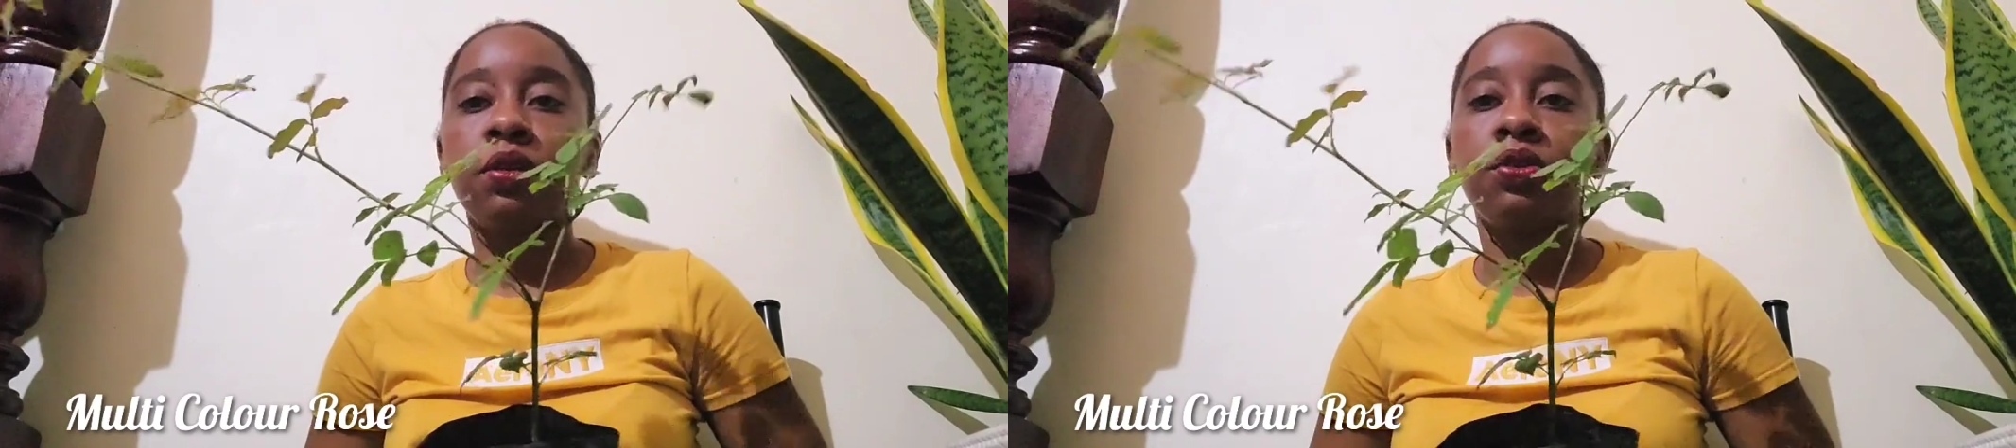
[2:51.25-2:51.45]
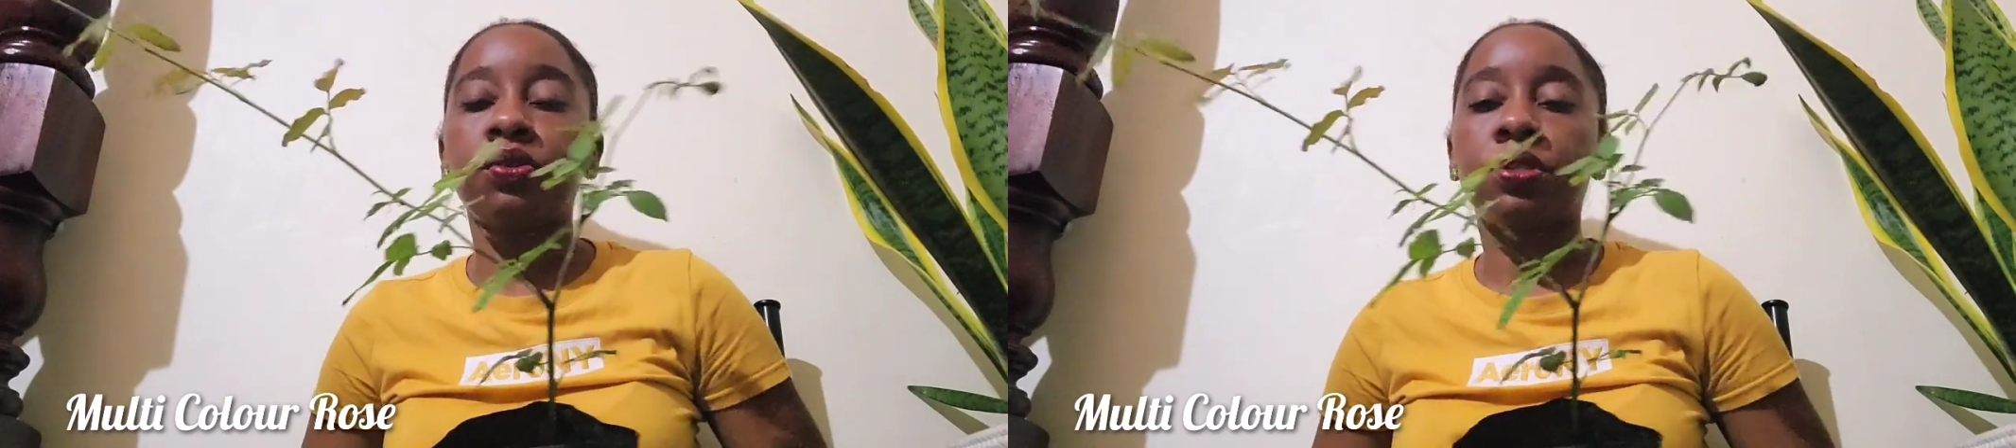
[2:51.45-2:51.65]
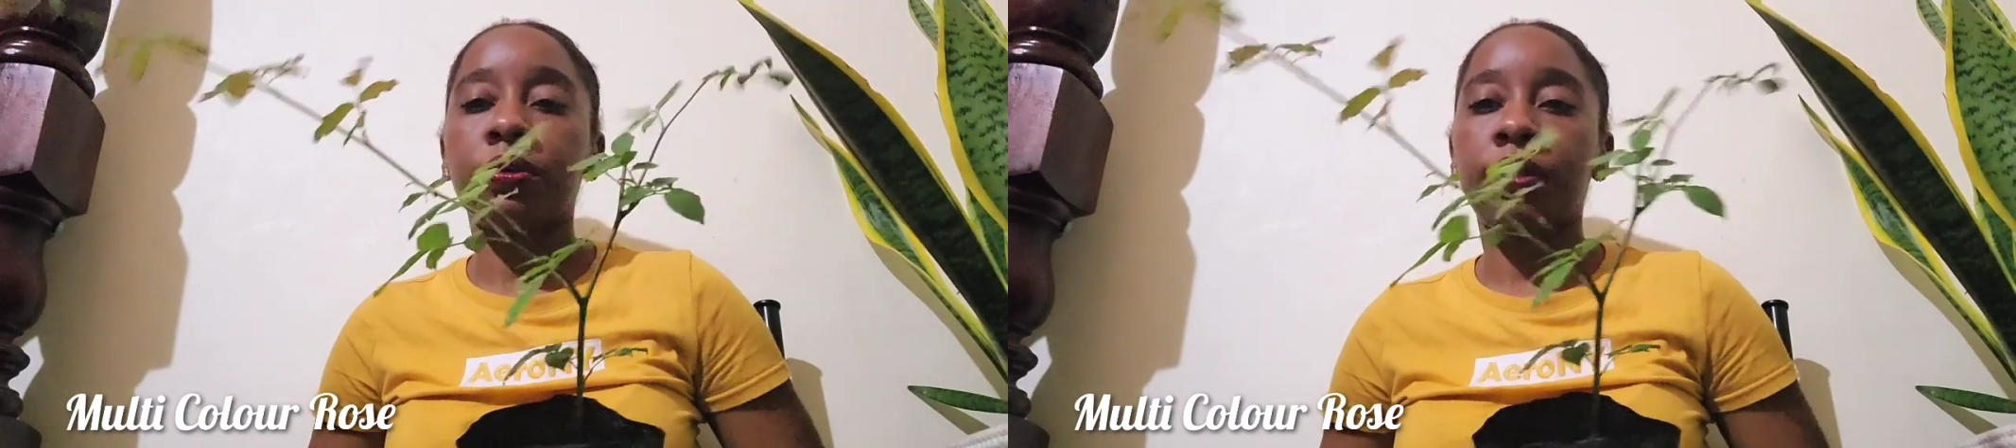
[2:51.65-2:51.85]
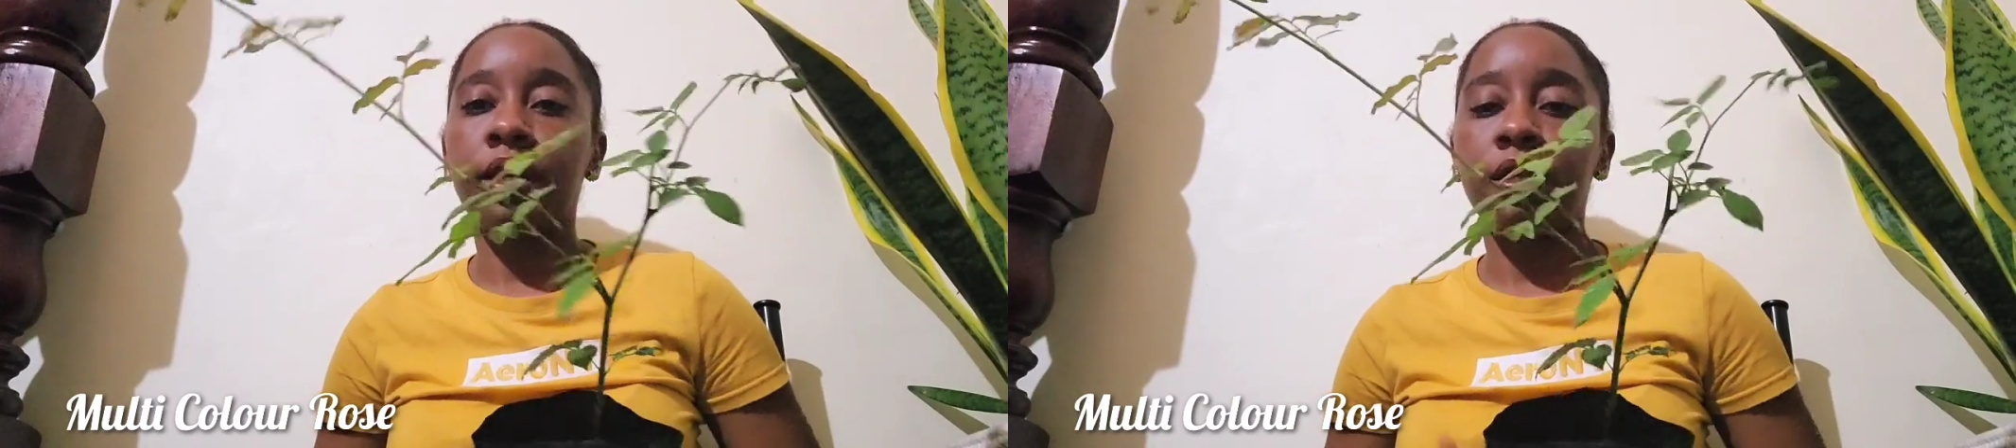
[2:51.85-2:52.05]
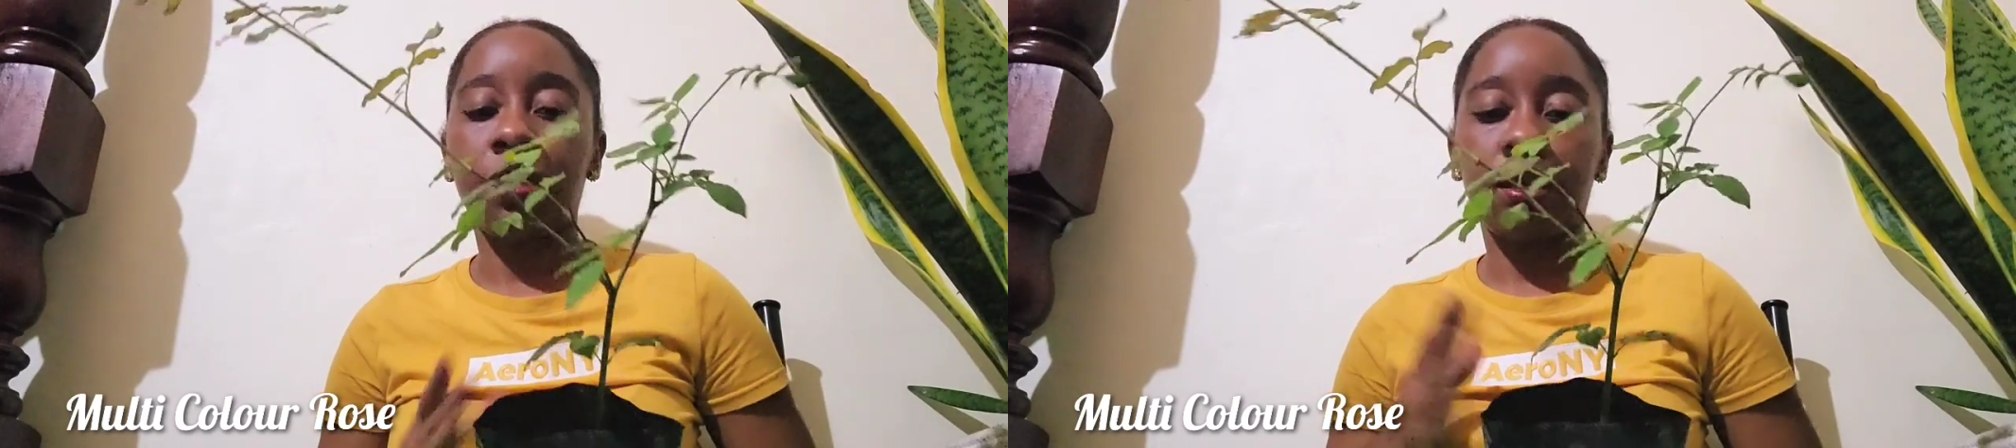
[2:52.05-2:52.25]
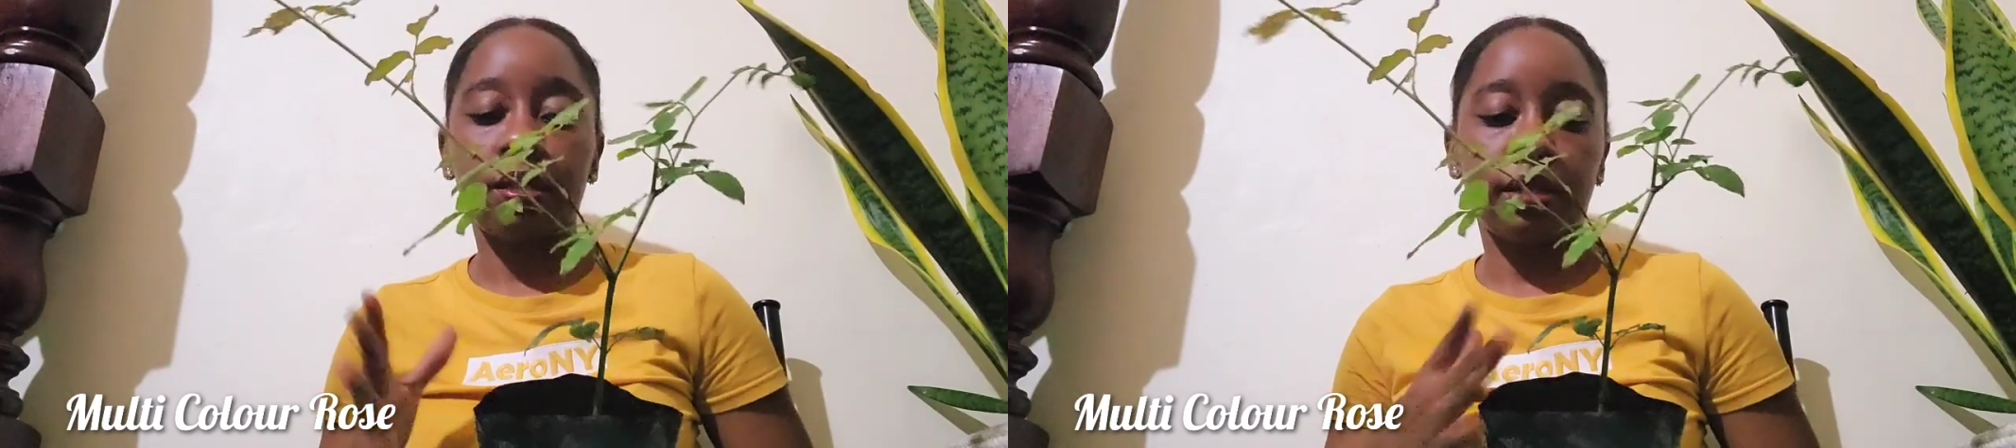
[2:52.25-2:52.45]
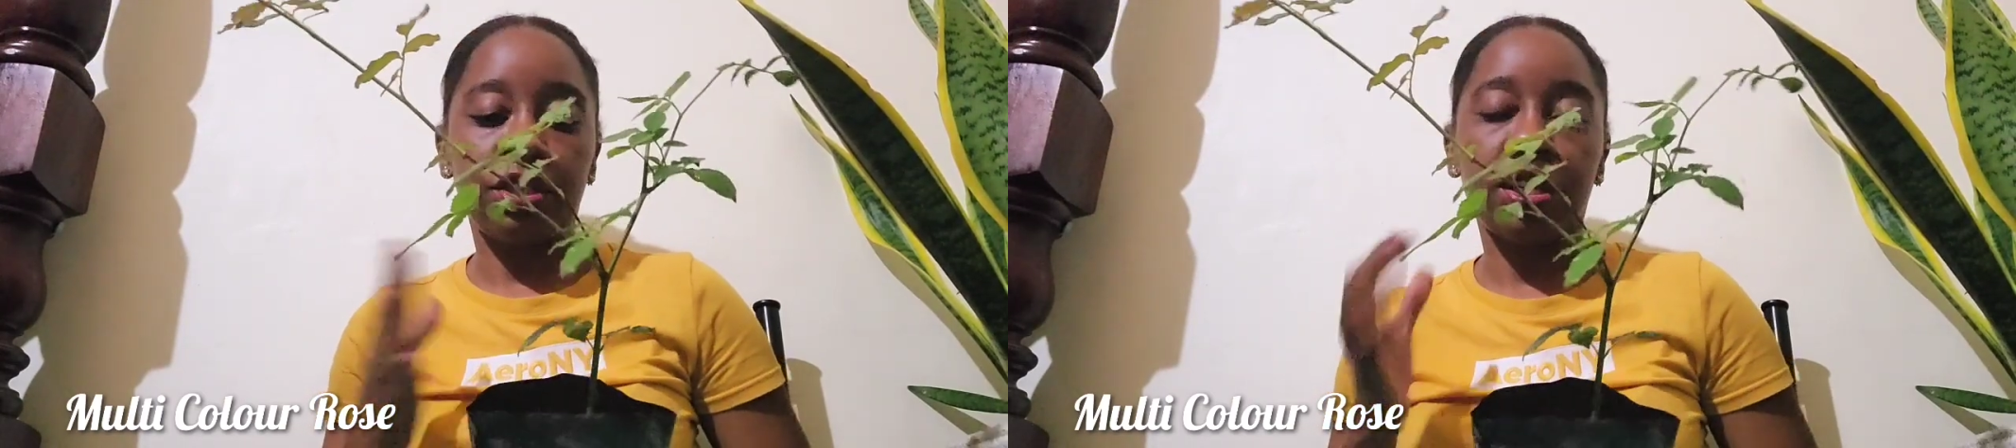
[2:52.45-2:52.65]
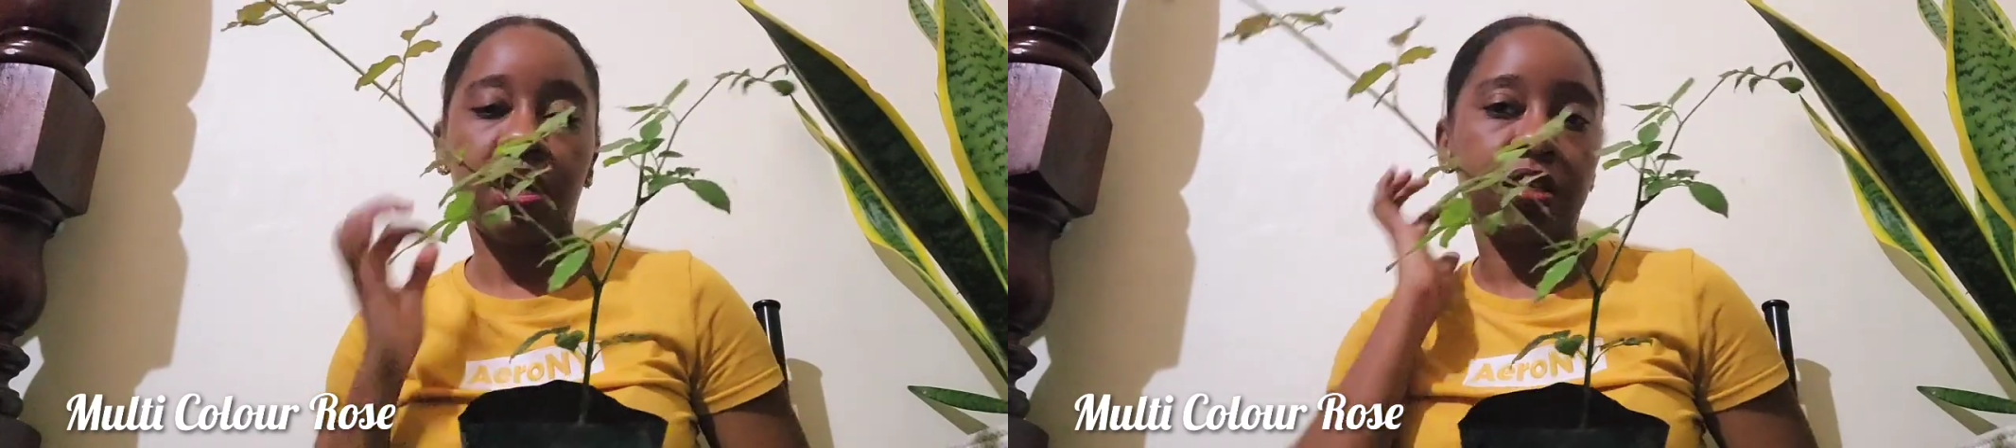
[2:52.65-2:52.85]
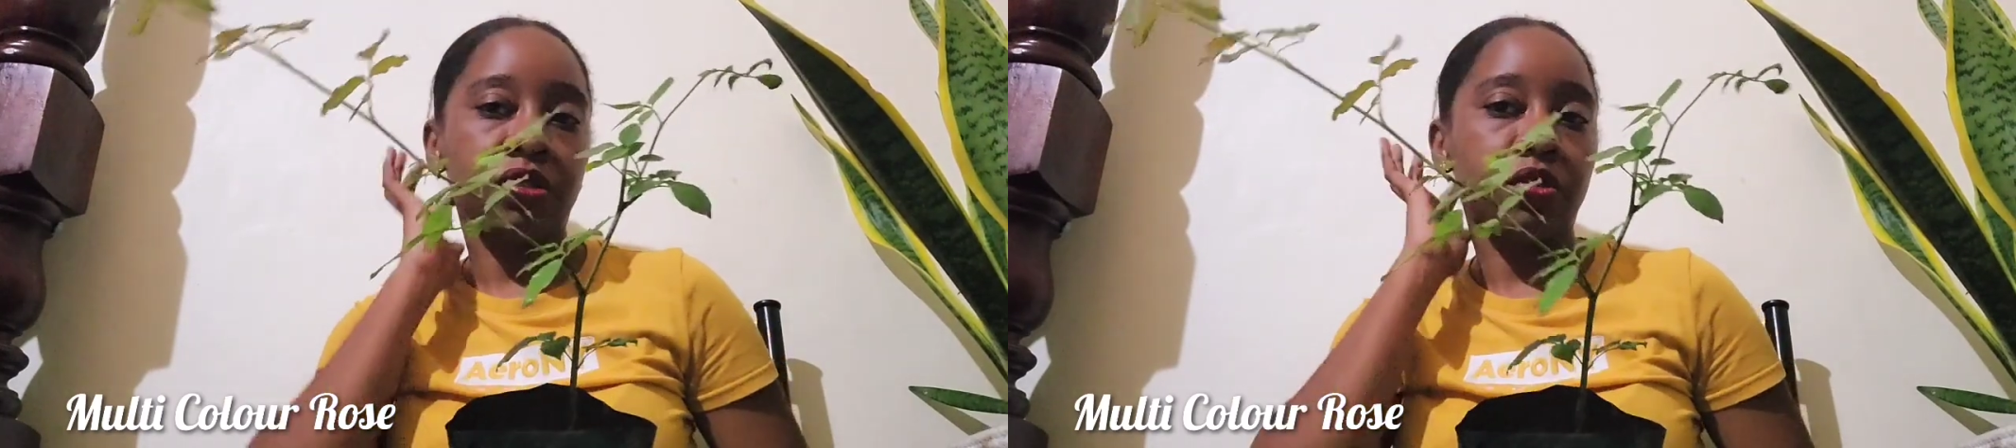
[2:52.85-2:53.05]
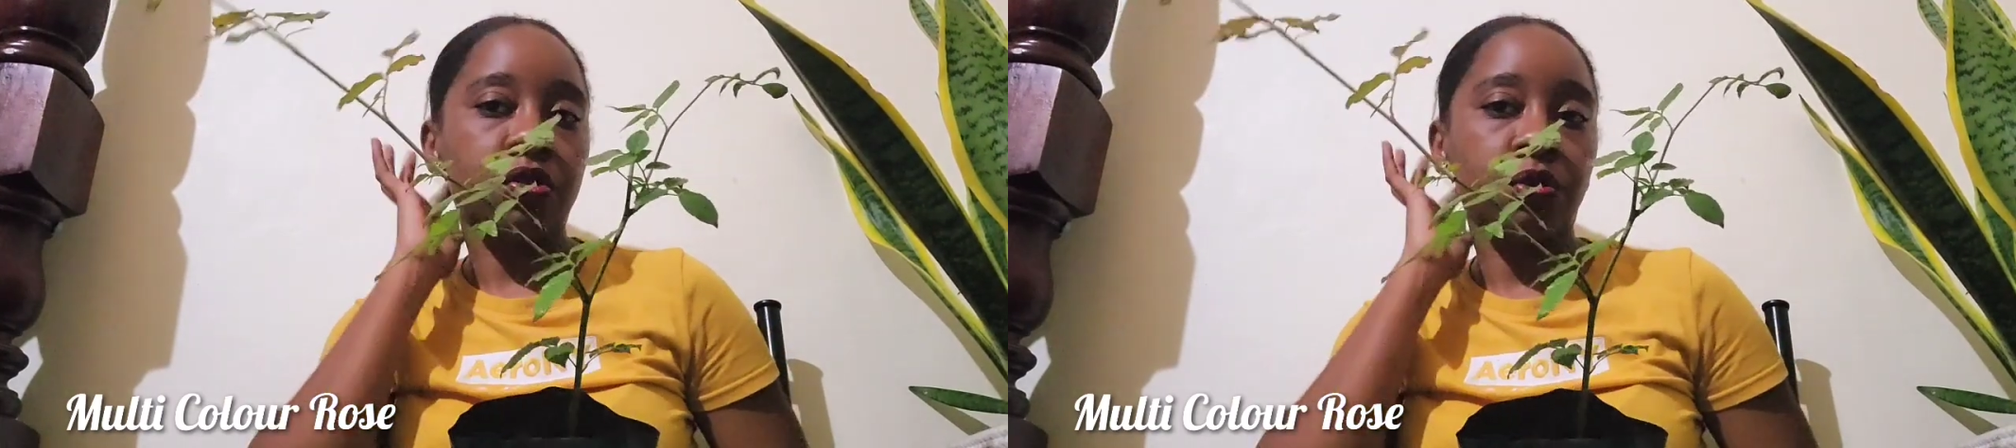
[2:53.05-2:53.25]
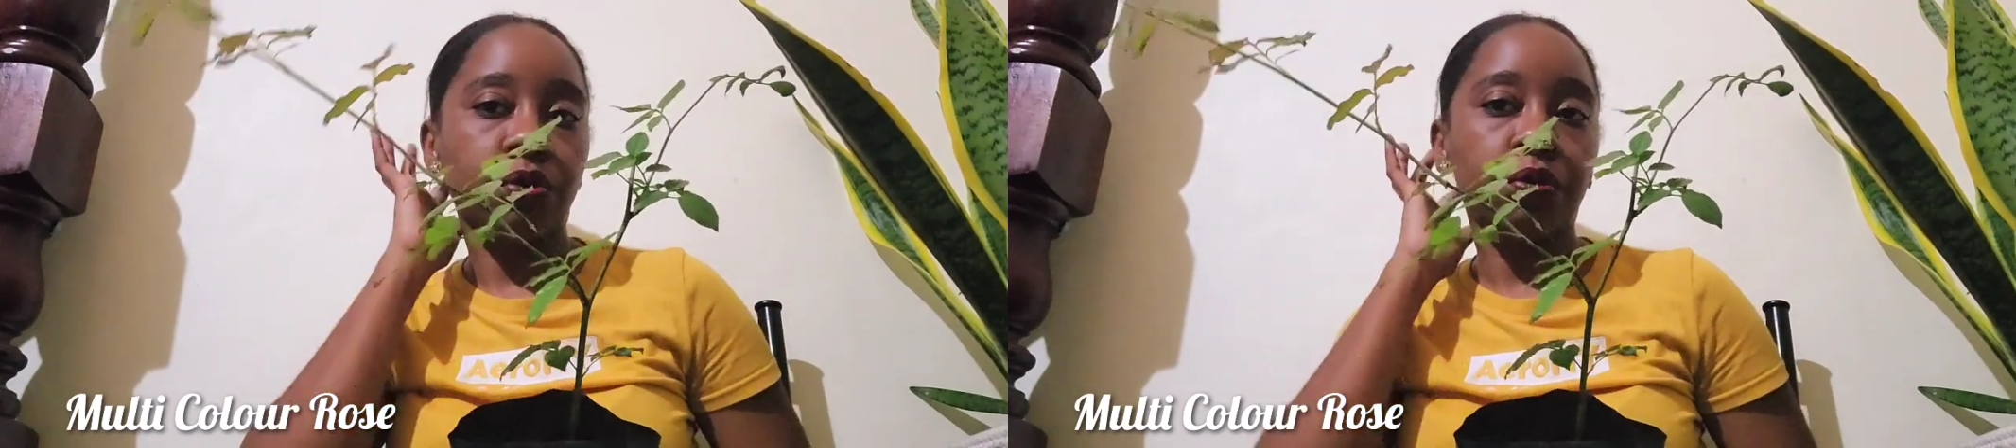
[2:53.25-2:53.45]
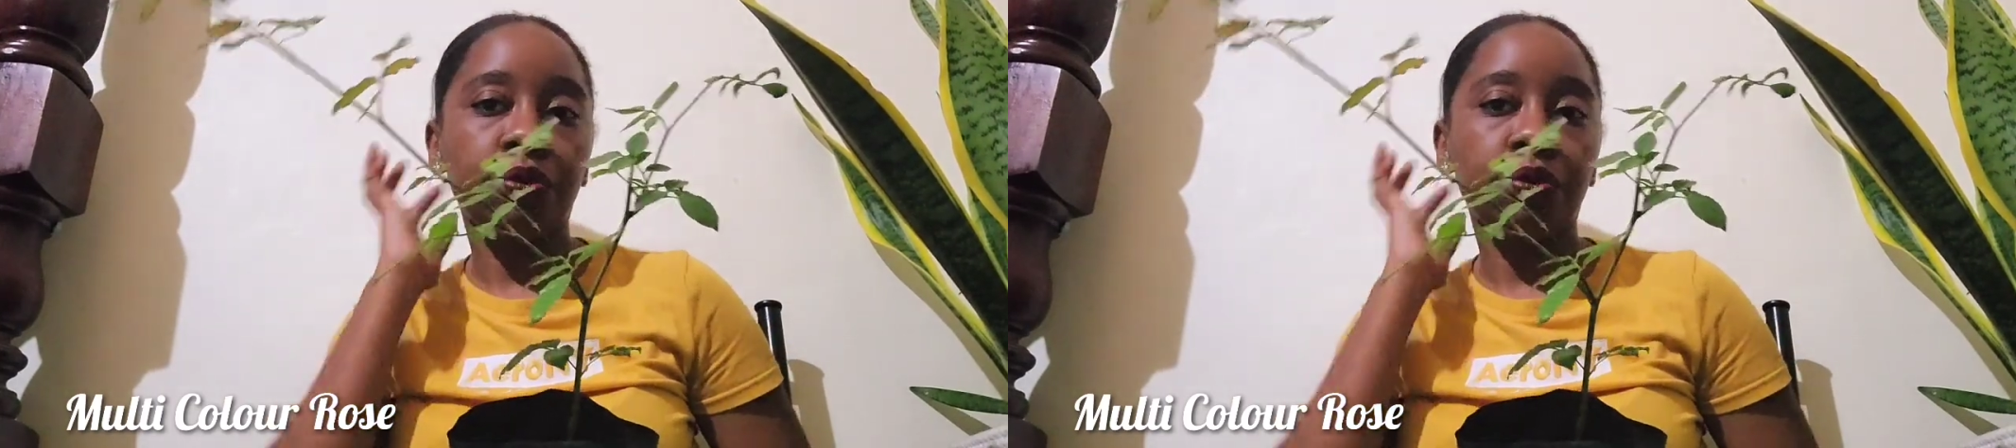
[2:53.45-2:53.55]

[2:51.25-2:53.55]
so that it gets a chance to